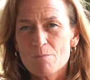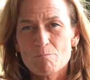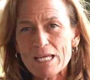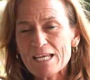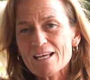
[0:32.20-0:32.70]

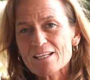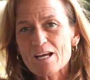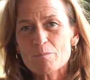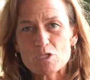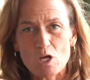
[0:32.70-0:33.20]
Being a
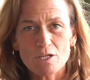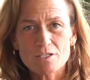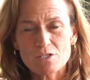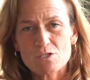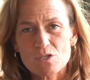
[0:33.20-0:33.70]

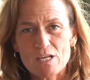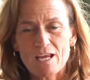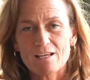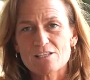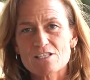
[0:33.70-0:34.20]
diabetologist
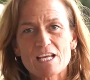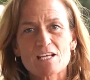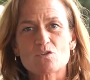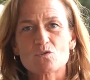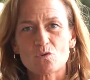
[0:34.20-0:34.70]
today is
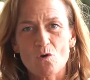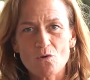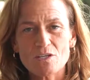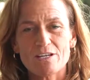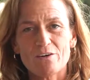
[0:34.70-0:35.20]

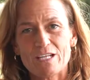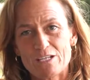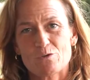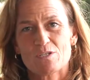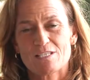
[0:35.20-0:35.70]
extraordinarily
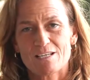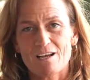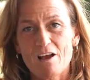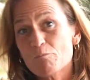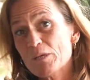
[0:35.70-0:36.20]
interesting.
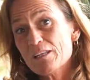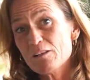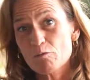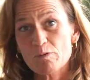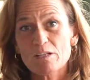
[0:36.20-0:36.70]
I've been in
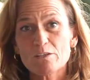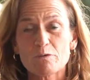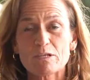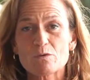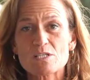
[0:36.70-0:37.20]
the field of
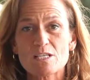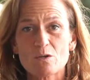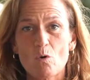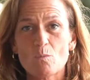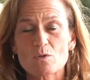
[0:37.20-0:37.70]
incretin
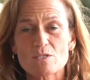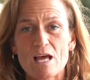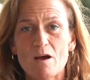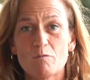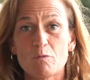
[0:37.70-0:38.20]
hormones
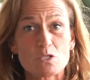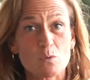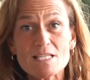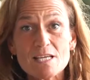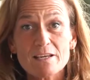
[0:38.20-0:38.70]
now for
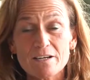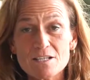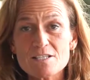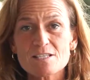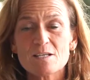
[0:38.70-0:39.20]
20
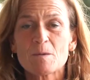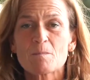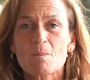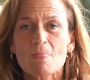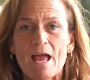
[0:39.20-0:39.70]
years,
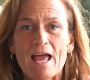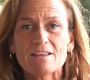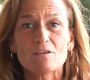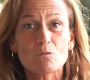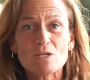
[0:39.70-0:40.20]

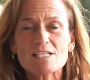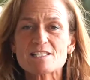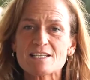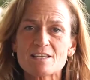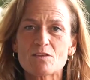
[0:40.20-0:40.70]
and the
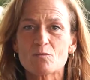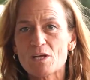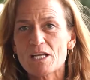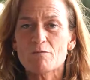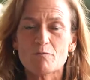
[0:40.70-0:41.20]
recent
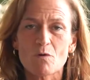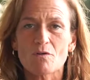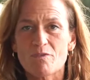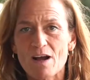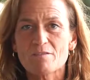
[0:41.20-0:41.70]
3, 4,
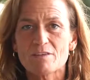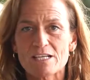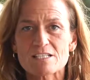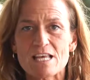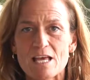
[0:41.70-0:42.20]
5
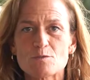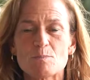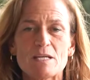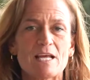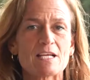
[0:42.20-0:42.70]
years has
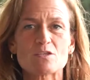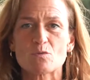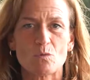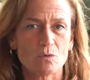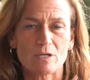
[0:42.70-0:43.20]
been
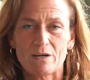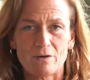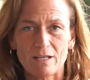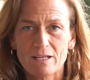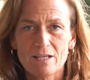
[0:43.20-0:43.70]

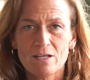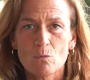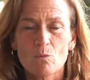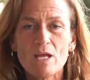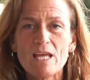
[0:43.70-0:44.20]
extraordinary.
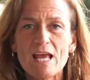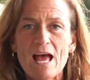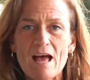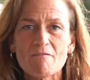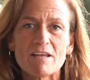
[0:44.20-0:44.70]
We
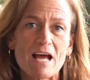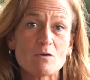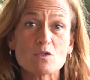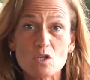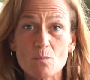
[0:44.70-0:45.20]
have
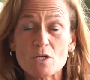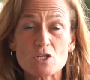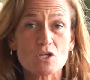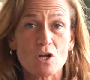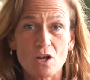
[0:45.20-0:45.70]
now so
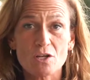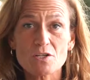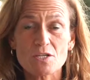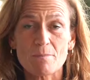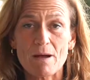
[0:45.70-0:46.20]
much
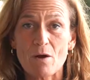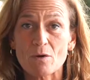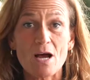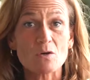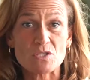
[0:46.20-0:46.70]
knowledge about
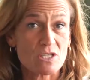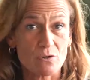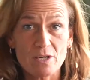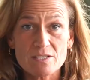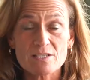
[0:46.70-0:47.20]
how
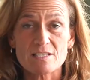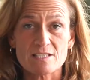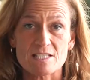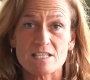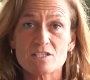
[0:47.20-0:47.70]
serious a
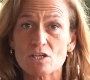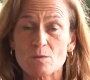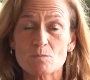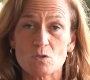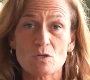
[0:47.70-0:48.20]
disease
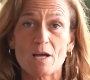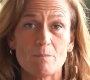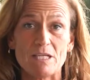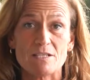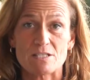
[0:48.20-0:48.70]
type 2
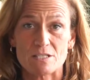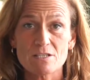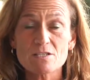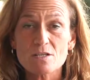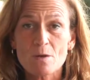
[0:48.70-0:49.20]
diabetes
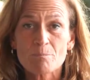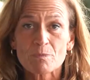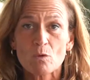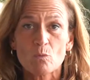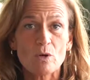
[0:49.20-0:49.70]
is.
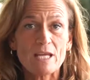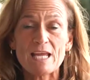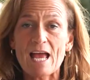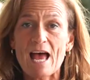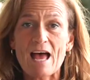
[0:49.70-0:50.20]

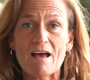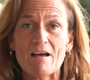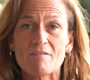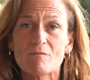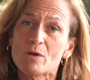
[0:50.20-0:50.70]
We're
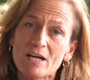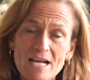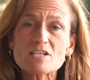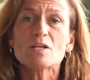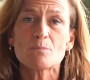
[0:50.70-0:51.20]

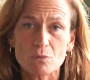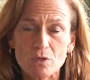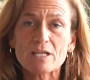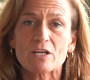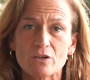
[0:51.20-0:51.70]
actually
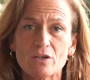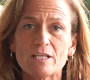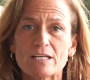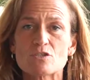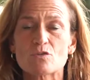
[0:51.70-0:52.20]
pretty good
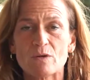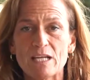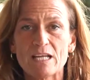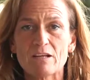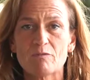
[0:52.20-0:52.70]
in
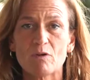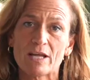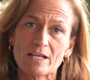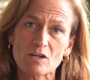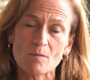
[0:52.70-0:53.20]
screening for
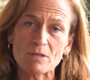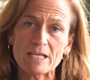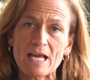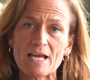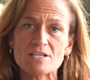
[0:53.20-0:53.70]
late
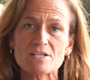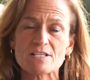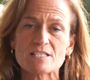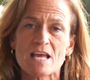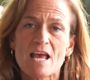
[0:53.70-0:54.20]

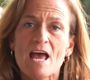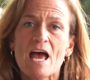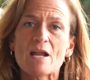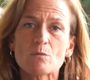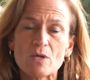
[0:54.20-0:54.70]
complications,
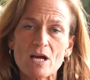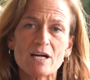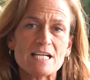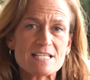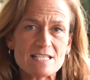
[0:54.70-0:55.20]
and we are
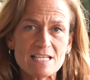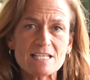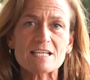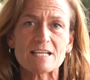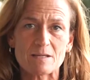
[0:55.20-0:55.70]

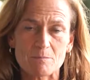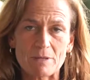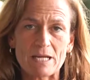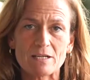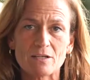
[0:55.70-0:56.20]
indeed getting
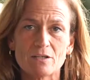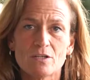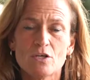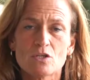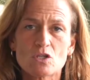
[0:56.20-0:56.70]
better
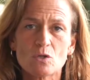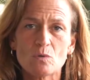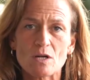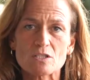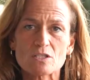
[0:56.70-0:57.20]

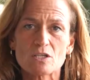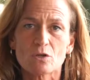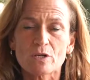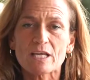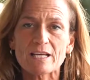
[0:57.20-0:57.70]
towards
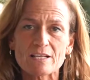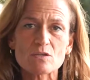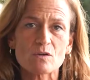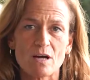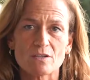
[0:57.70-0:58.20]
looking
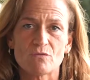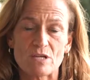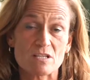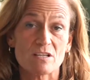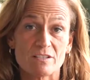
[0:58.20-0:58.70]
into
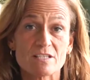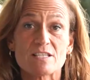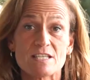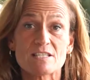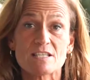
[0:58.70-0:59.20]
cardiovascular
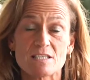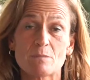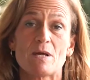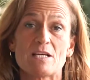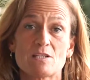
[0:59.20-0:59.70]
diseases in
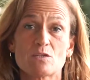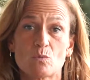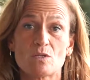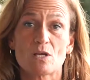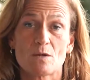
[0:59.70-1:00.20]
patients
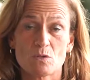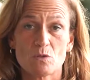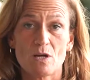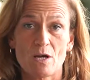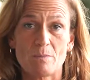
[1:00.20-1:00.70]
with type 2
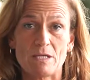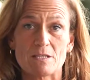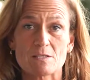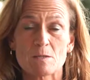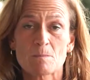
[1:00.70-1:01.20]

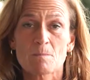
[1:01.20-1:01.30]
diabetes.